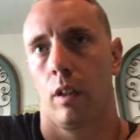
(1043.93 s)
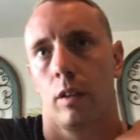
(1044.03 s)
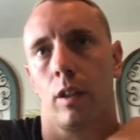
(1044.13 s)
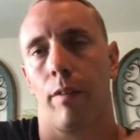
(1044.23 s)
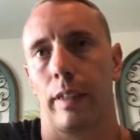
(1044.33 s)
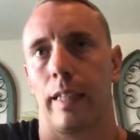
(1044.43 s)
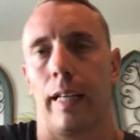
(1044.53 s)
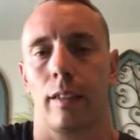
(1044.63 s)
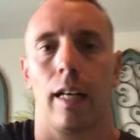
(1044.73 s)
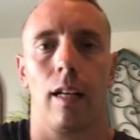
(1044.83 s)
stuff like
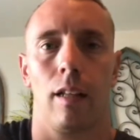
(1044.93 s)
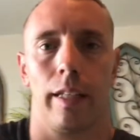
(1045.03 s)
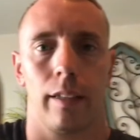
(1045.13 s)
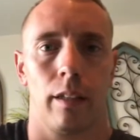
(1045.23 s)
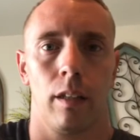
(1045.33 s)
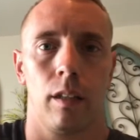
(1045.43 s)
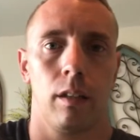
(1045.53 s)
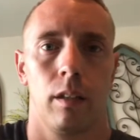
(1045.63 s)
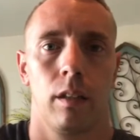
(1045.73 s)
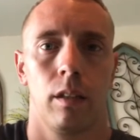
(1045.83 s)
that, kind of like the